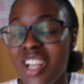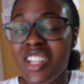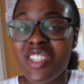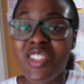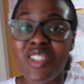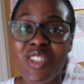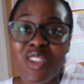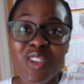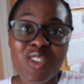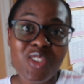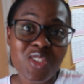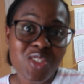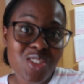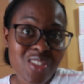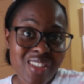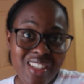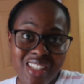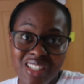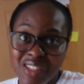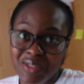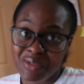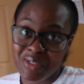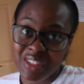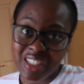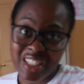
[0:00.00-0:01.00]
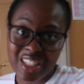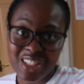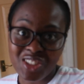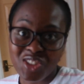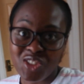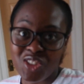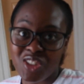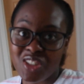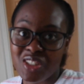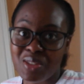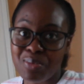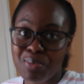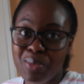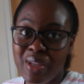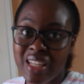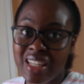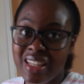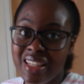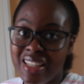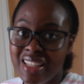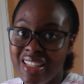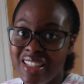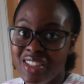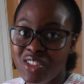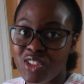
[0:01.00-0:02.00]
So today's video is just
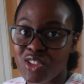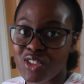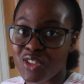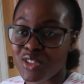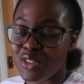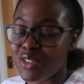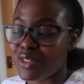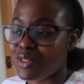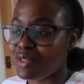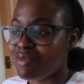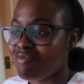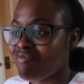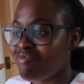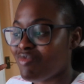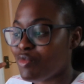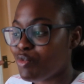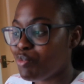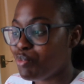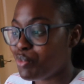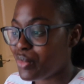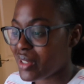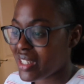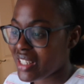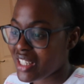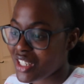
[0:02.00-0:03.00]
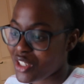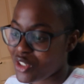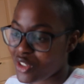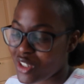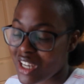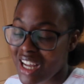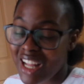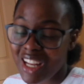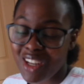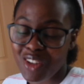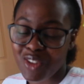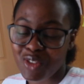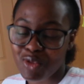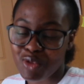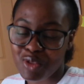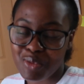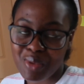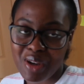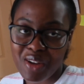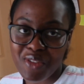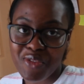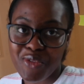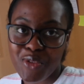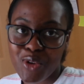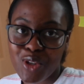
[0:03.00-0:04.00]
mainly just bringing you along with
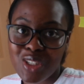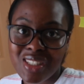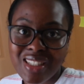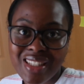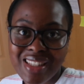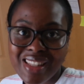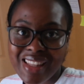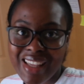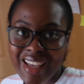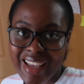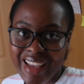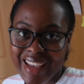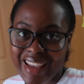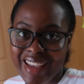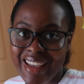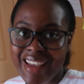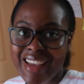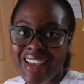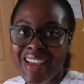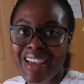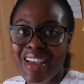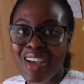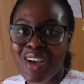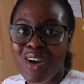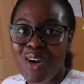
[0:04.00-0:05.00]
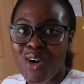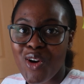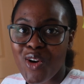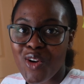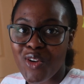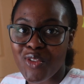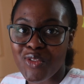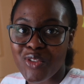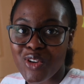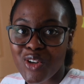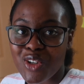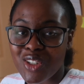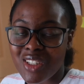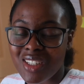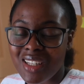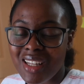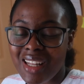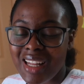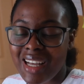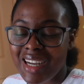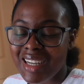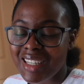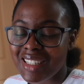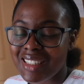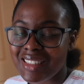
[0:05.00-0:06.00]
my first day of
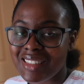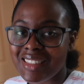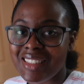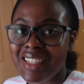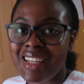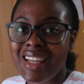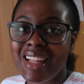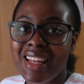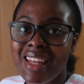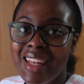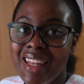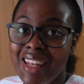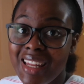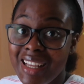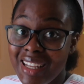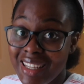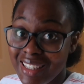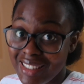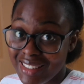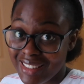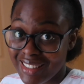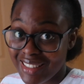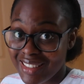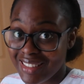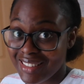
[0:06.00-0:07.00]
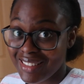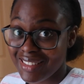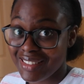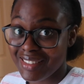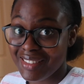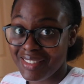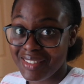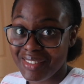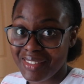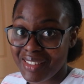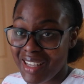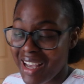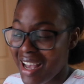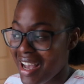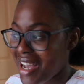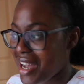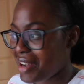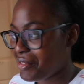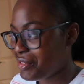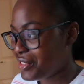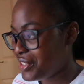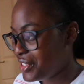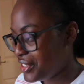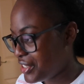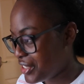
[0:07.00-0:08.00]
online learning. I
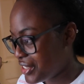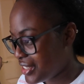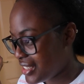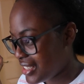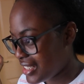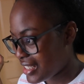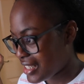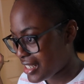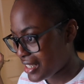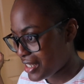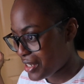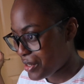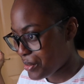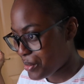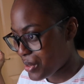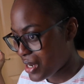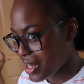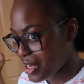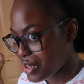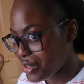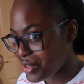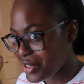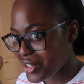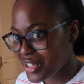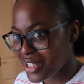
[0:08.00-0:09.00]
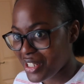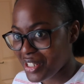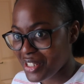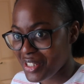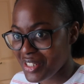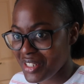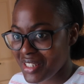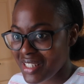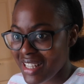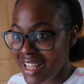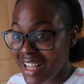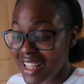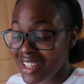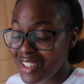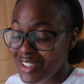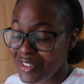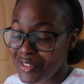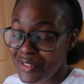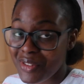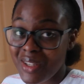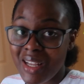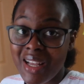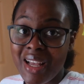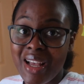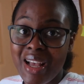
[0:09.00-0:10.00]
haven't done this in a while, so it's kind
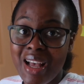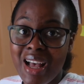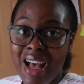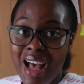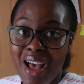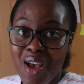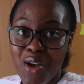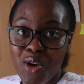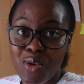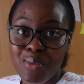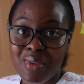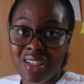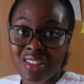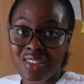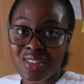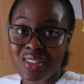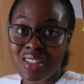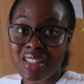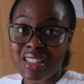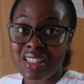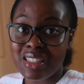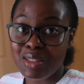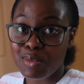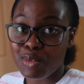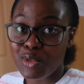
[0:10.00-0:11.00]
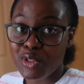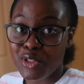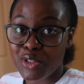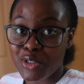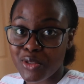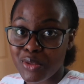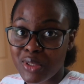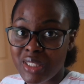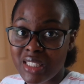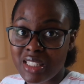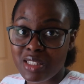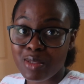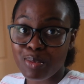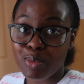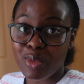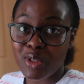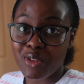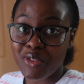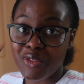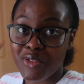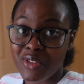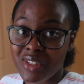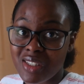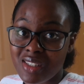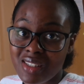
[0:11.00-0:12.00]
of, I hope I don't sleep through it,
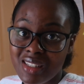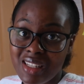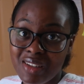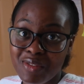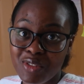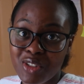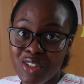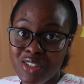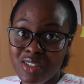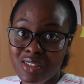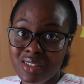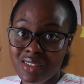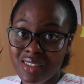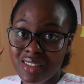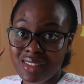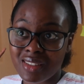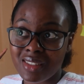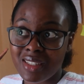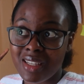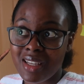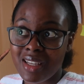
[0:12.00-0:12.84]
but first I've got to